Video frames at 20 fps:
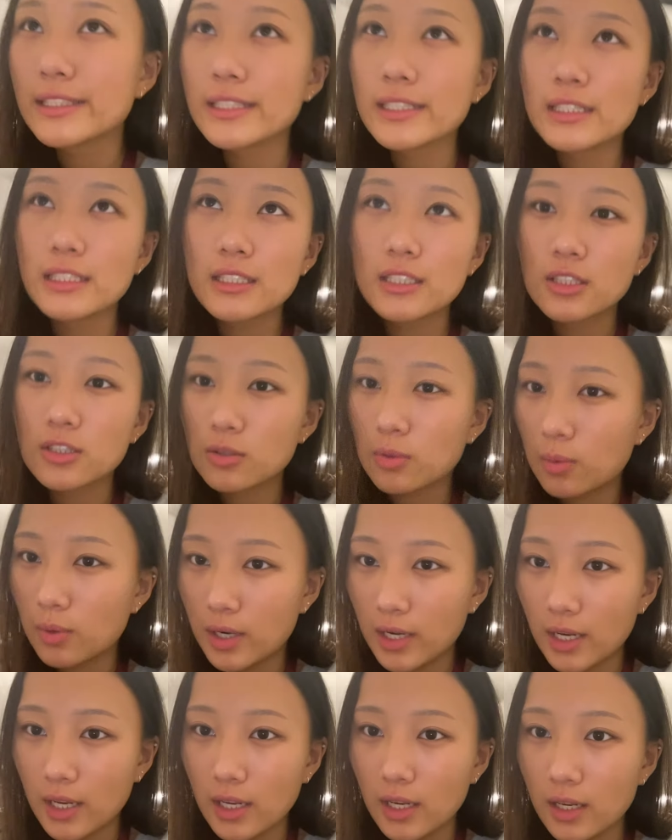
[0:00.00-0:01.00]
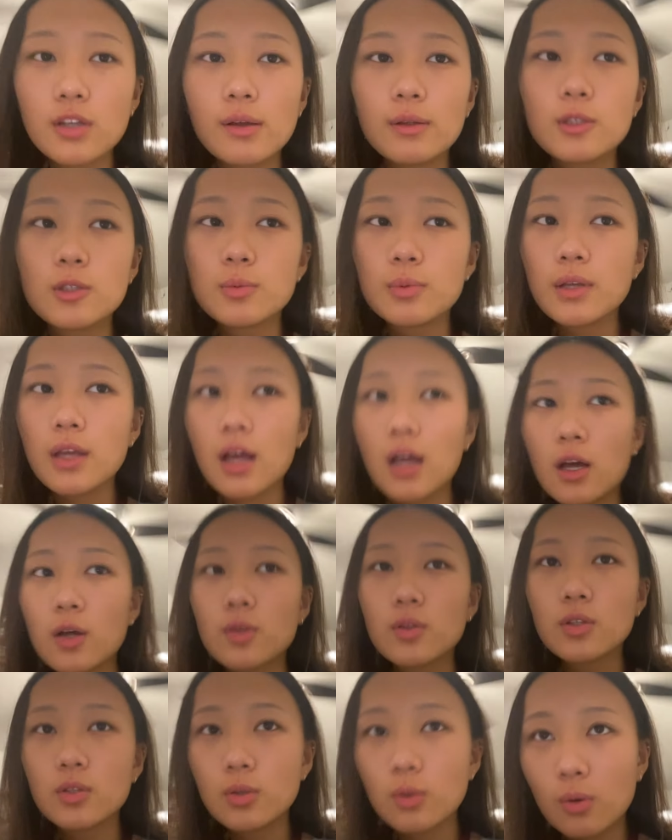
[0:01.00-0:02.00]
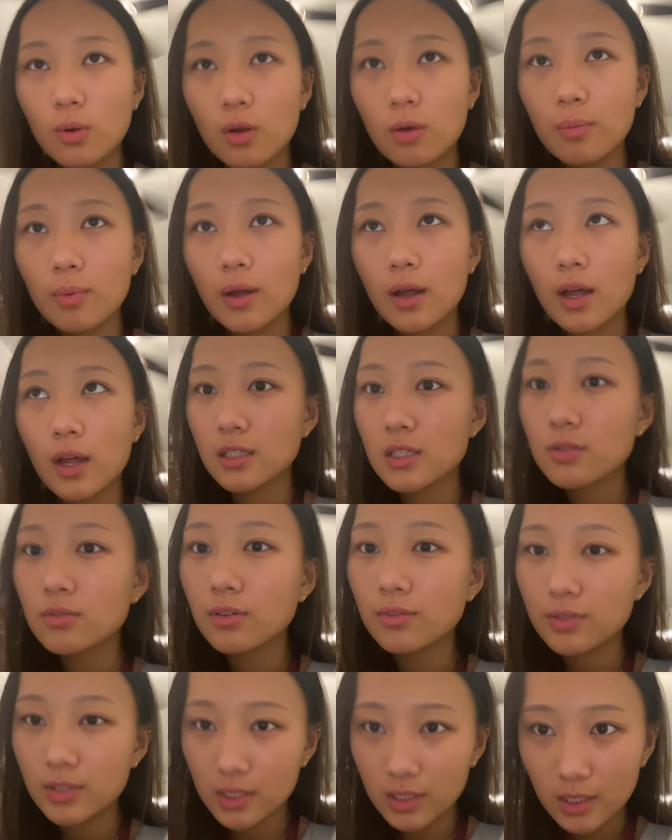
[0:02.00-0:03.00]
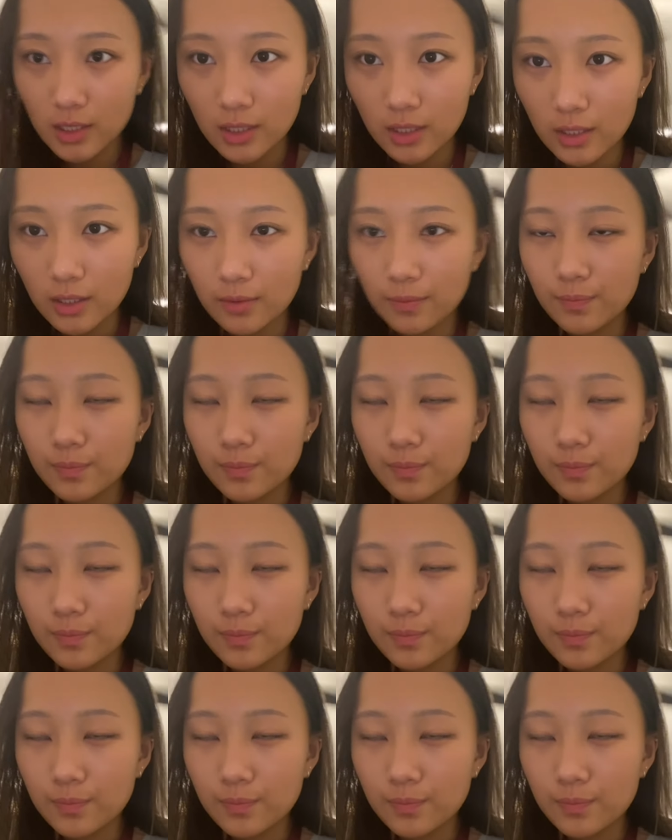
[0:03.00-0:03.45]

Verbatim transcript: 6.20. I have to be out the door by 6.15.